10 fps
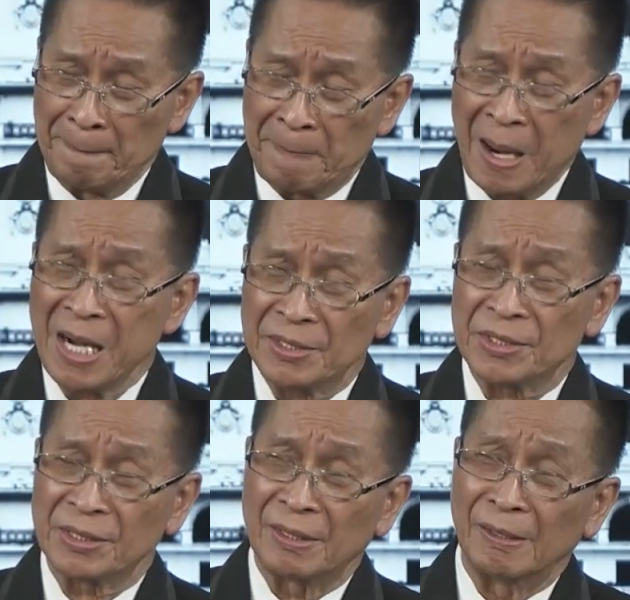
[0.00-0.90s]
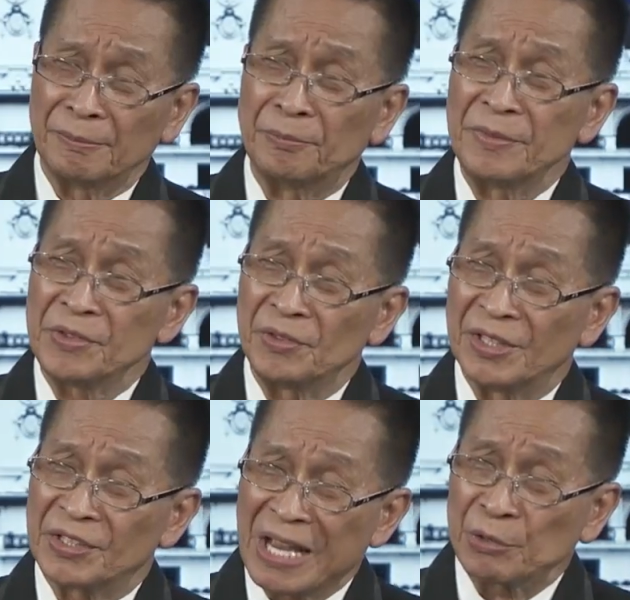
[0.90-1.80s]
parts of the
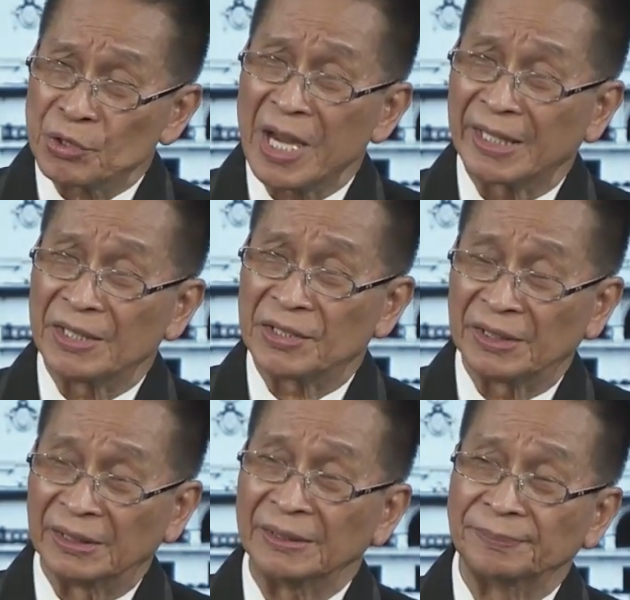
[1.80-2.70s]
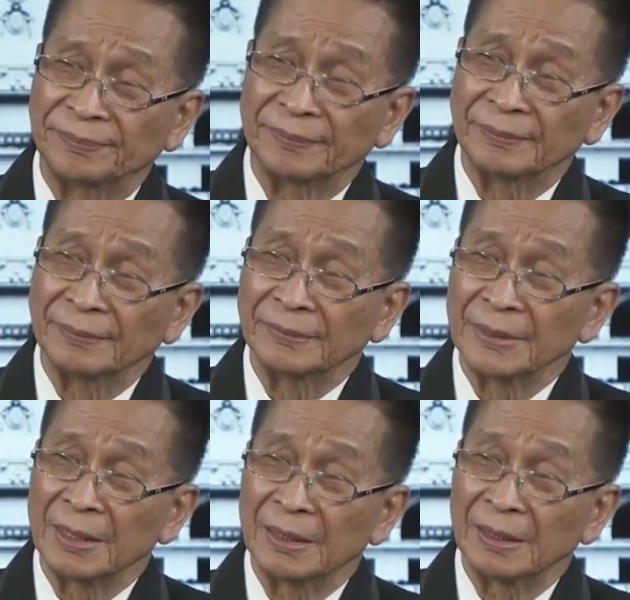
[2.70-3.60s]
South China Sea
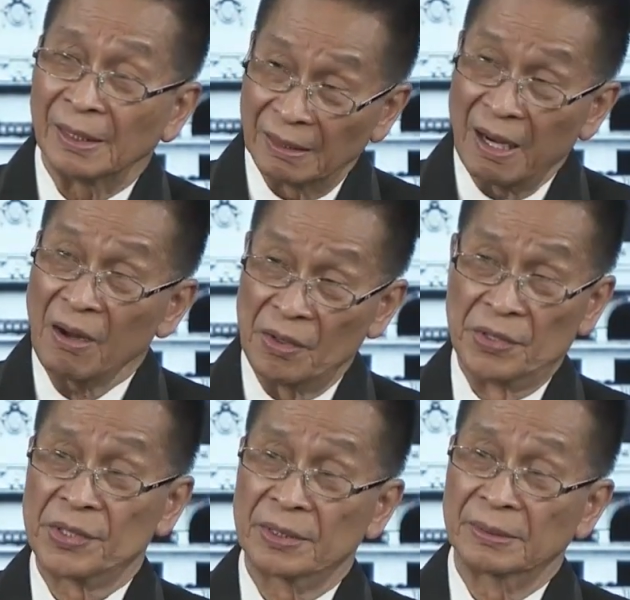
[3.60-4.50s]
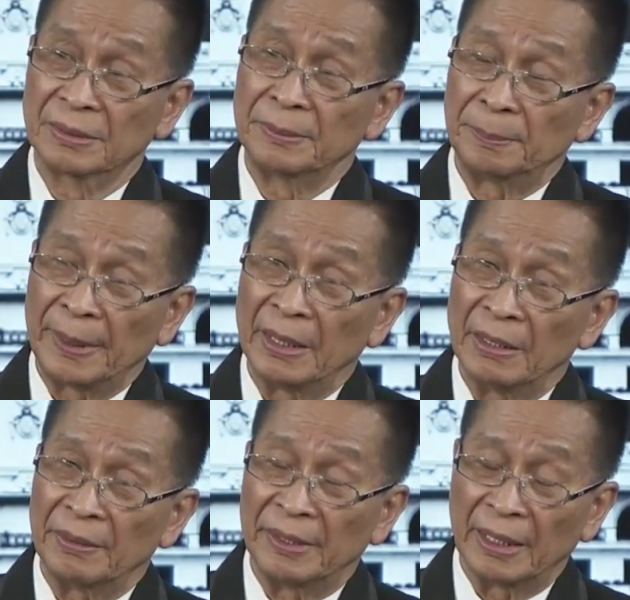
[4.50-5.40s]
are ours
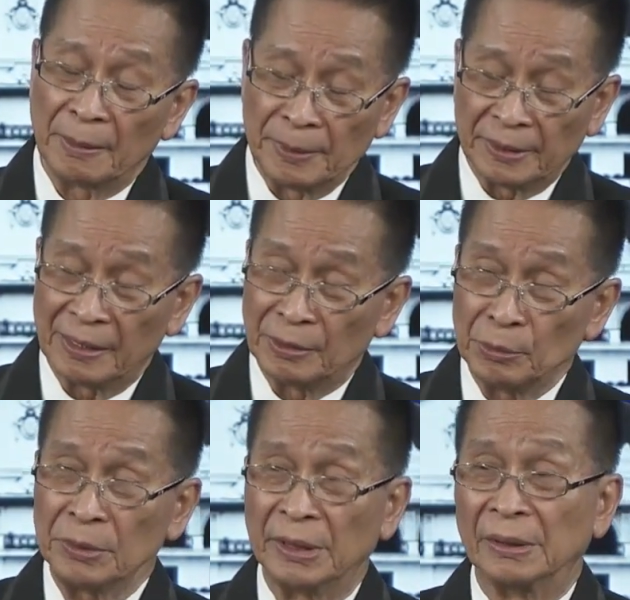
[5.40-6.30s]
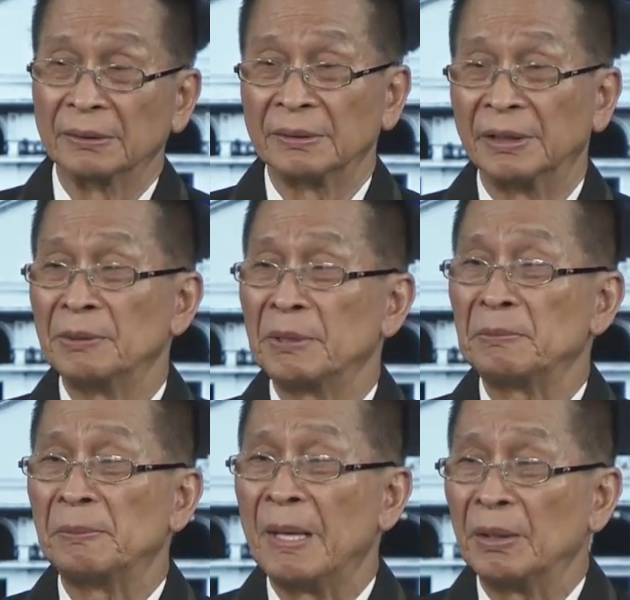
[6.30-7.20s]
per the arbitral ruling. Hindi naman
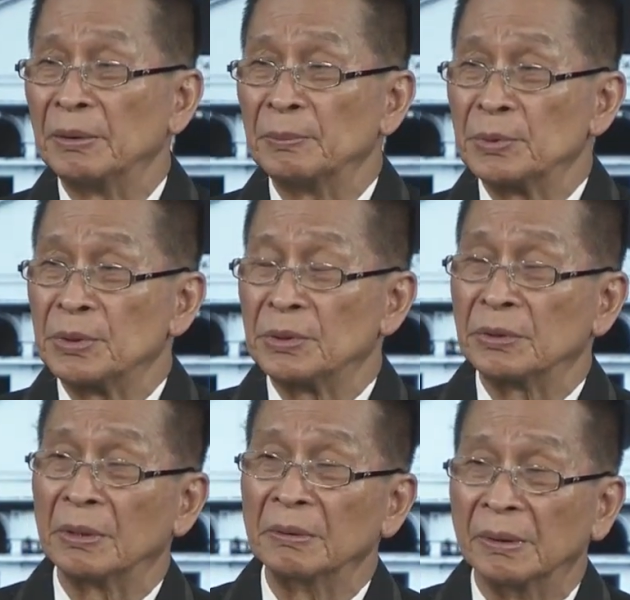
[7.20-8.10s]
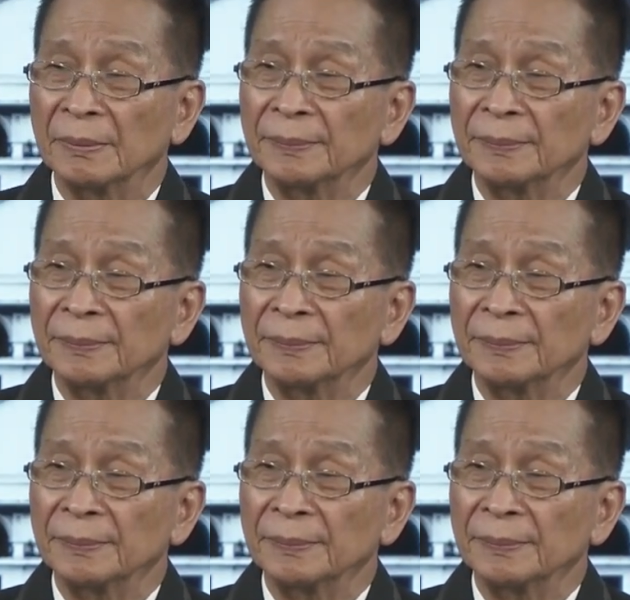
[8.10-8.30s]
nababago yung posisyon niya rin.